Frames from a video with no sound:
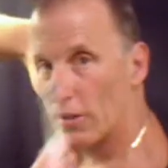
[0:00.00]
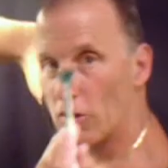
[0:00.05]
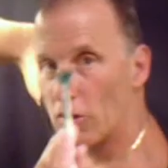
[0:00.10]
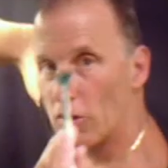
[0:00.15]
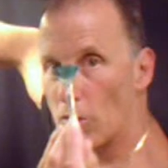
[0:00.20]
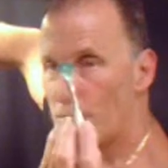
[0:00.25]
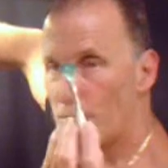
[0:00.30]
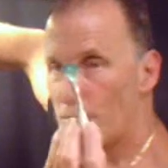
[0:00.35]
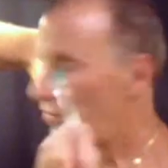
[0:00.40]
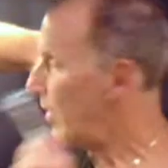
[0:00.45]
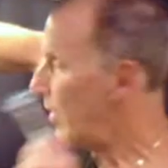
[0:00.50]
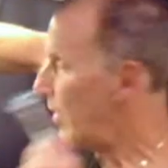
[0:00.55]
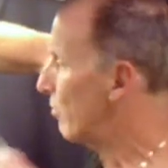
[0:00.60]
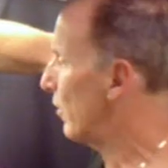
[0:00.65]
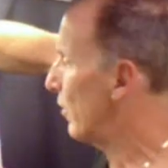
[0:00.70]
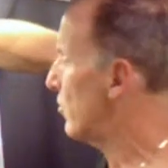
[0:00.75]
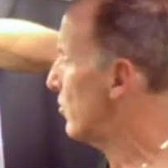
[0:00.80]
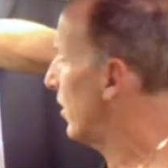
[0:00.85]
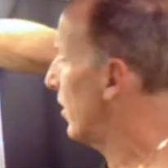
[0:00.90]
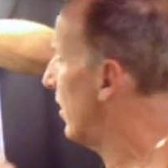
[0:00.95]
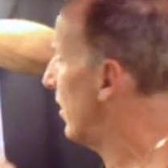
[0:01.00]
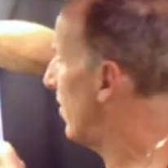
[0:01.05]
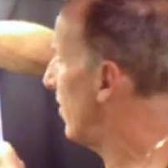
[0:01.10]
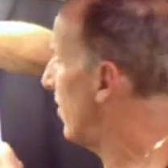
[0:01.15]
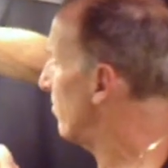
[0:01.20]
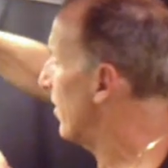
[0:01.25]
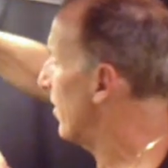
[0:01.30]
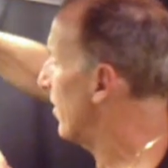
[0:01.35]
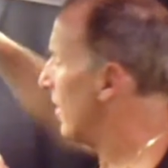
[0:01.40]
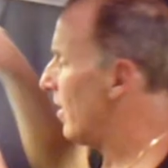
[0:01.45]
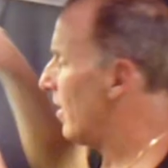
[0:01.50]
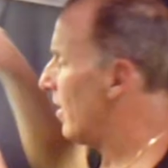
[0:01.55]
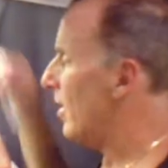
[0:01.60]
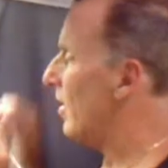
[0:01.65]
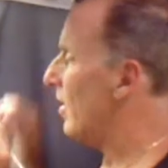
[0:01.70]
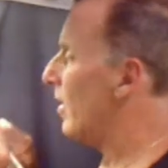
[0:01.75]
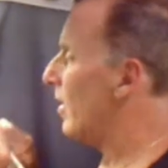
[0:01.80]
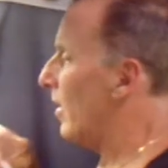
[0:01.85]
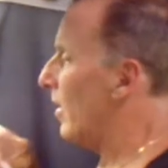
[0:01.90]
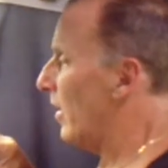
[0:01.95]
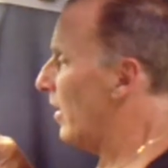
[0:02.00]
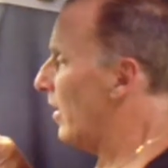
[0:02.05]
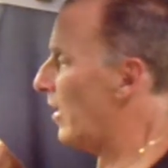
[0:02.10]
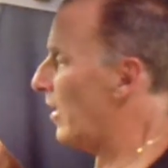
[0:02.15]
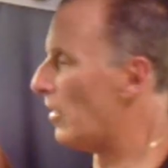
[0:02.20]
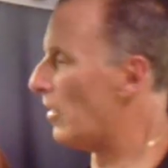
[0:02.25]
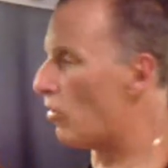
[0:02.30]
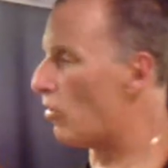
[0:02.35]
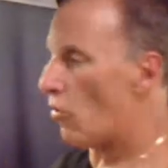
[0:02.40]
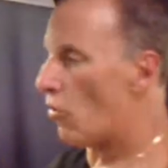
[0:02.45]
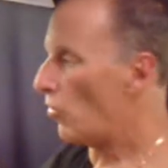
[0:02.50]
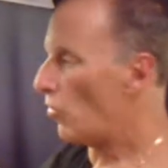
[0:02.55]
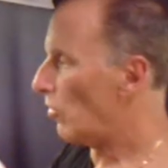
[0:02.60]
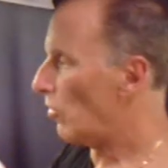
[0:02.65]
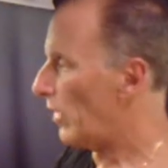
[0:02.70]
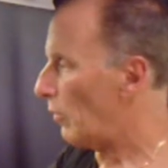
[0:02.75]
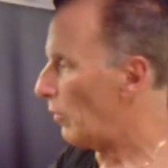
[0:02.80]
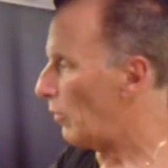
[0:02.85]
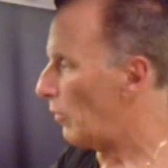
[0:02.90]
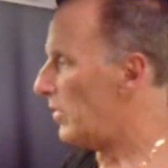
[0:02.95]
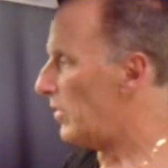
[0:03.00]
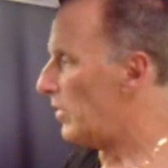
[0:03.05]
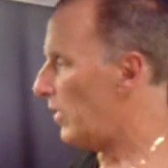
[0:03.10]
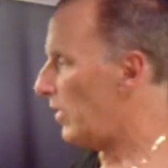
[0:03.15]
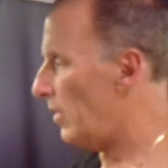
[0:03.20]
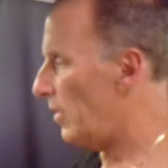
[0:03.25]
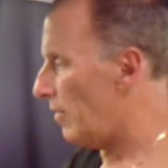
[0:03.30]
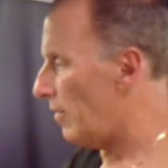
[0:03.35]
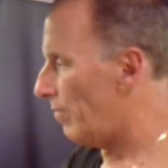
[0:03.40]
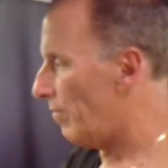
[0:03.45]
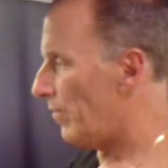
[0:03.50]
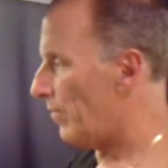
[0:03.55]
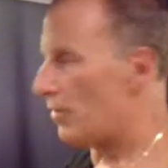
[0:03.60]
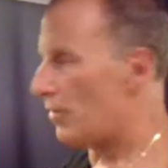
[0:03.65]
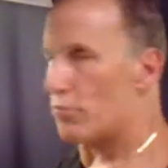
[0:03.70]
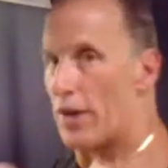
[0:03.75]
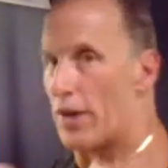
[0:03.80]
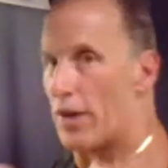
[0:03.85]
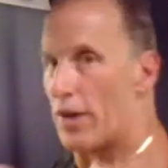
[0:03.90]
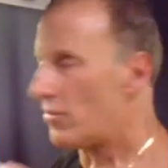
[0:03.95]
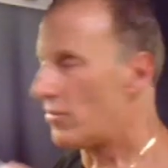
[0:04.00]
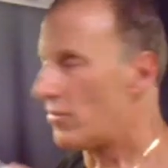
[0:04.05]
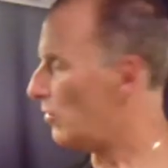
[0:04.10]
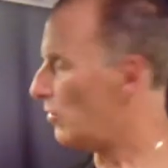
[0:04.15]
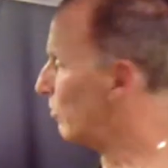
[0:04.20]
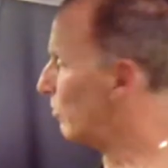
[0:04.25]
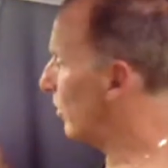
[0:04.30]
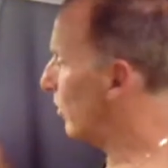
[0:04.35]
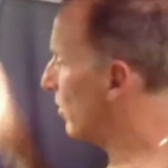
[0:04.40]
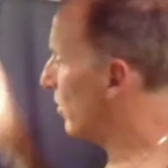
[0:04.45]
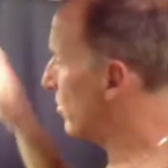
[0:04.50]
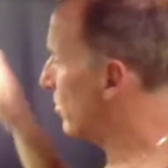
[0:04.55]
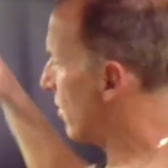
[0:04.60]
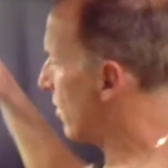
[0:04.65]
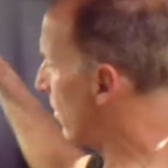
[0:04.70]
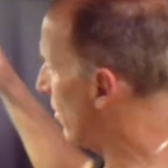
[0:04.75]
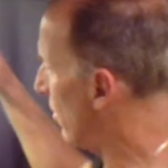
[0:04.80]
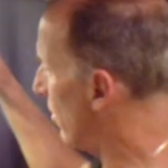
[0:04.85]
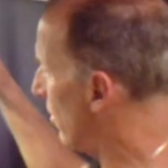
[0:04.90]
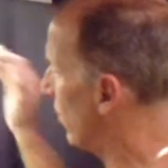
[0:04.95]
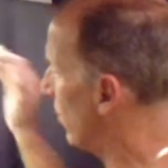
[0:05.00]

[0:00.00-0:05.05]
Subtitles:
Load up the fan brush again, and on the corner like we did, the branches, we're going to start out